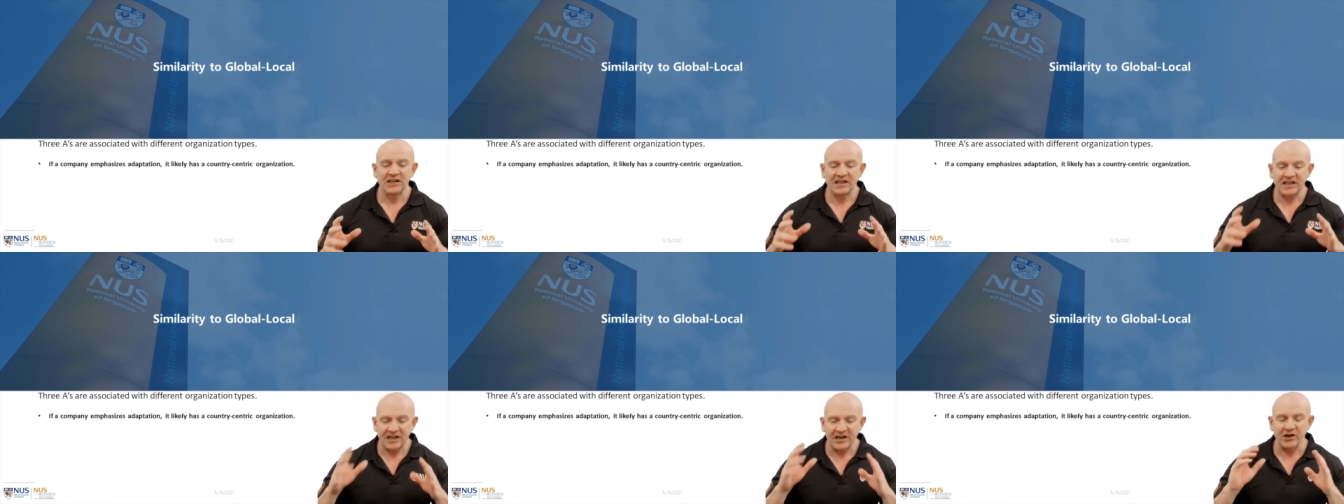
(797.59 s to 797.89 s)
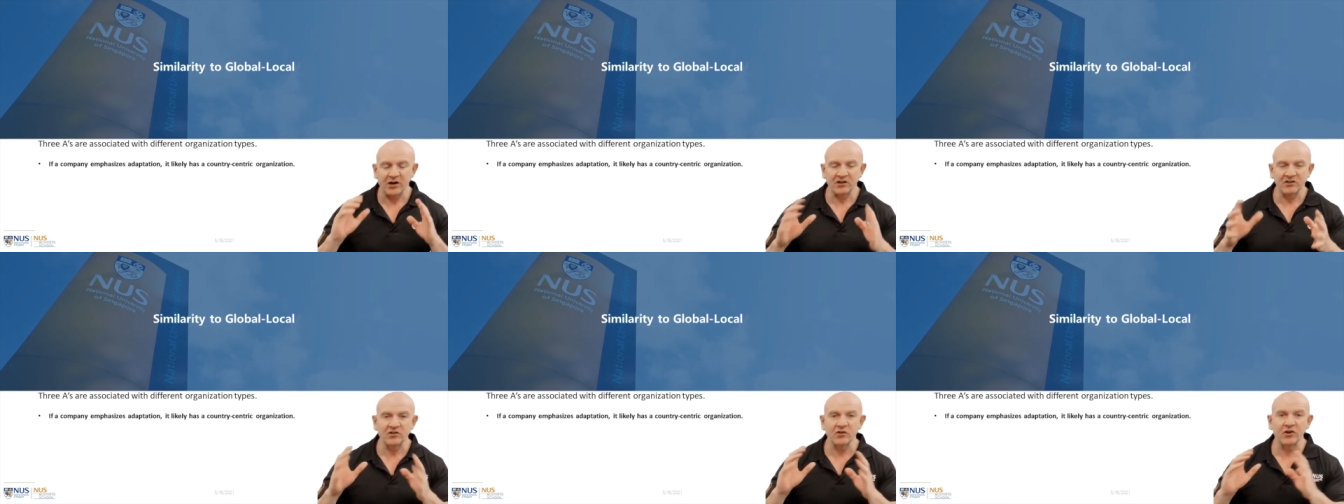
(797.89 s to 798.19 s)
it
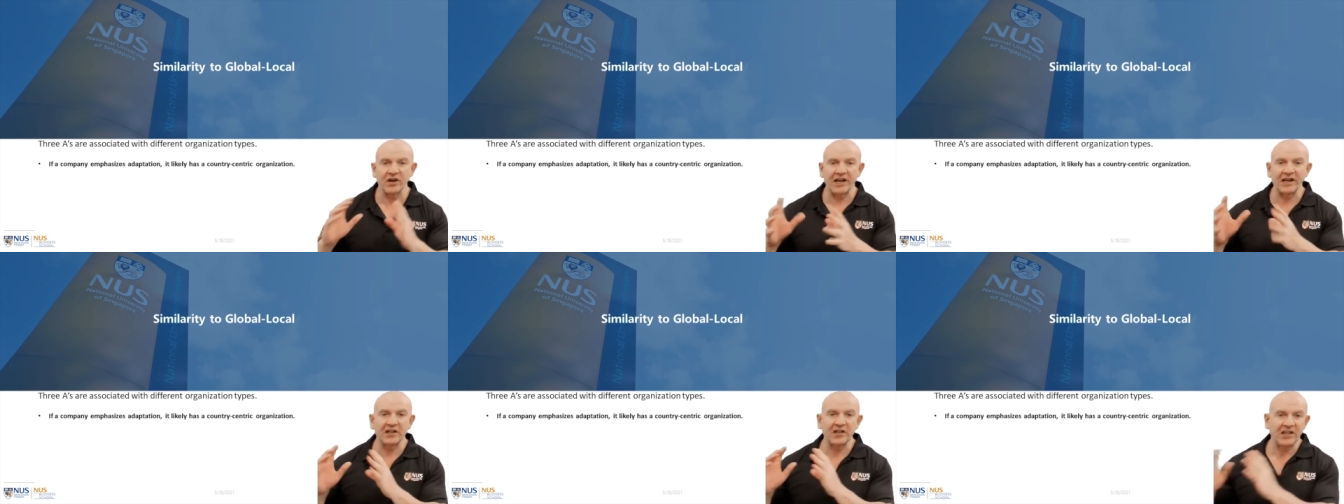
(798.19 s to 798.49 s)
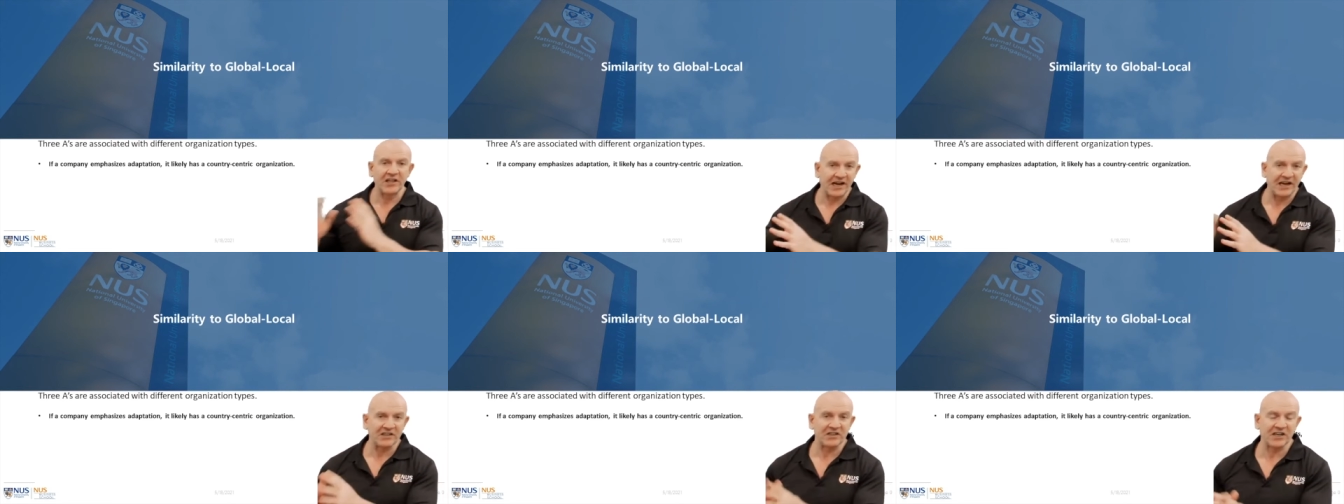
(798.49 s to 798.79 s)
also likely
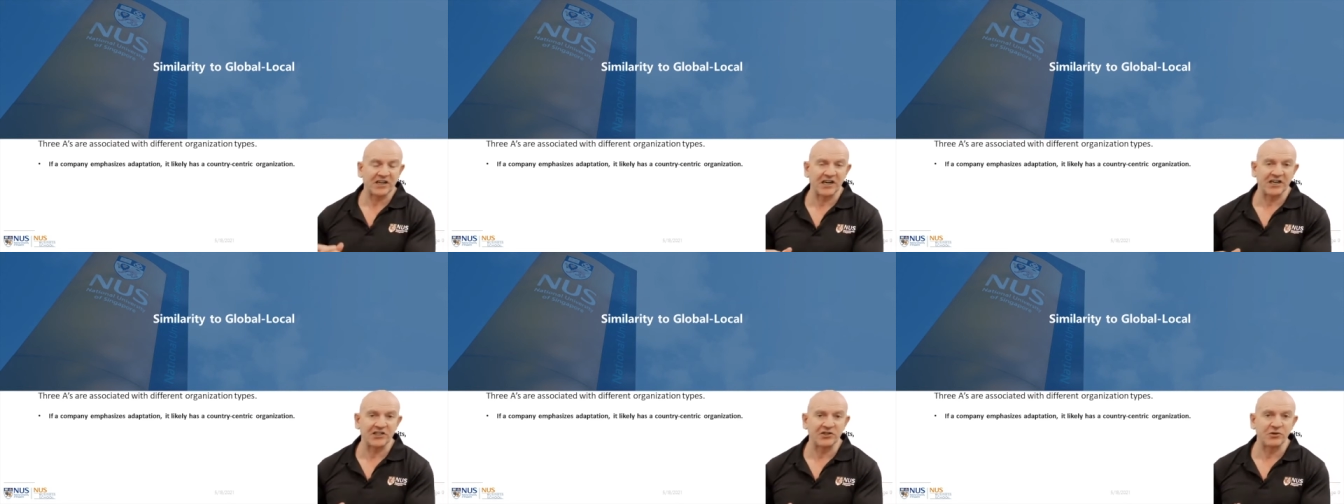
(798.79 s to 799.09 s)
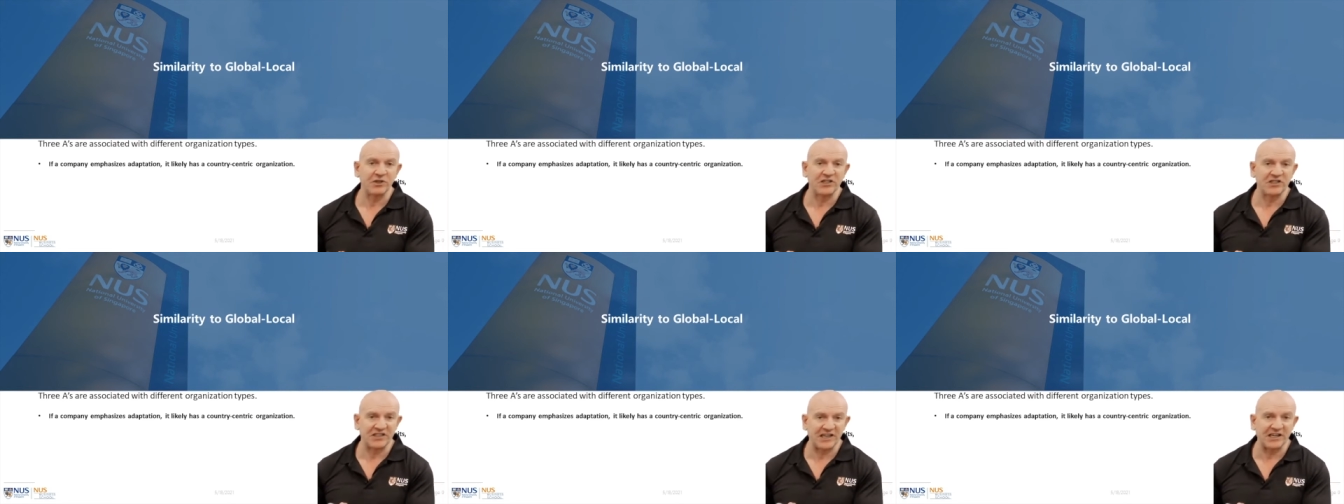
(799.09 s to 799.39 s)
has a
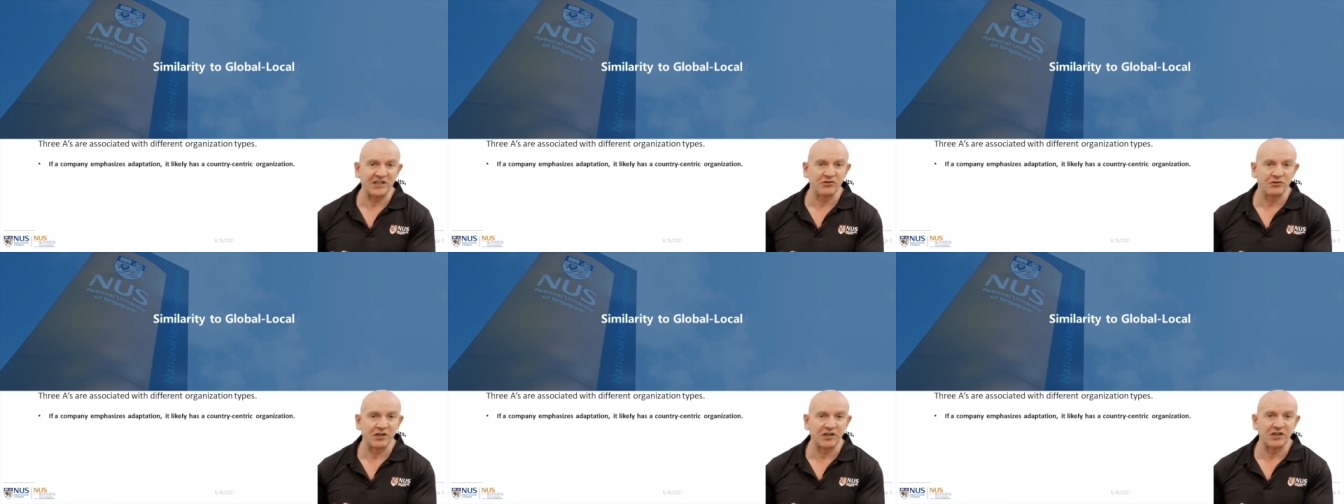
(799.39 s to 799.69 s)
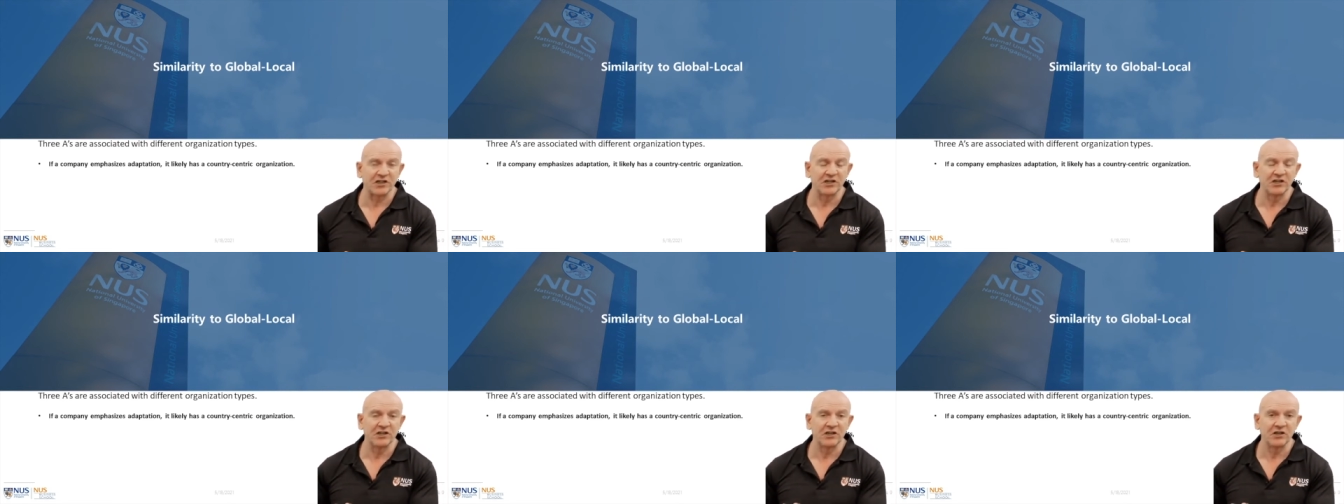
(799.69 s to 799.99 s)

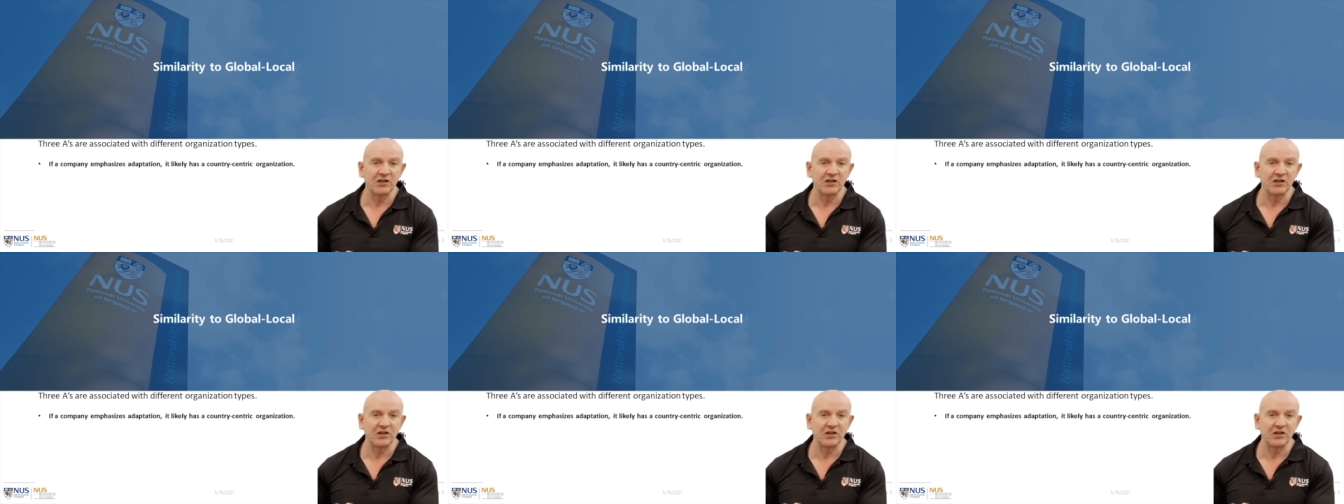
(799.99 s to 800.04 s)
country-centric